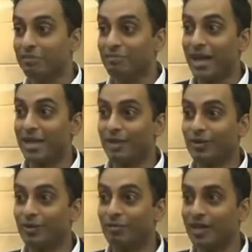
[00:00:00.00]

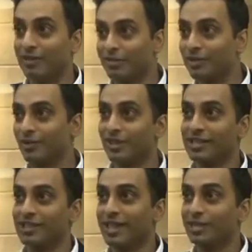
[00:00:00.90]
Bangalore by the Victoria
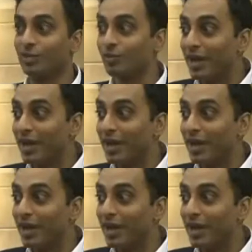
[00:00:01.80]
statue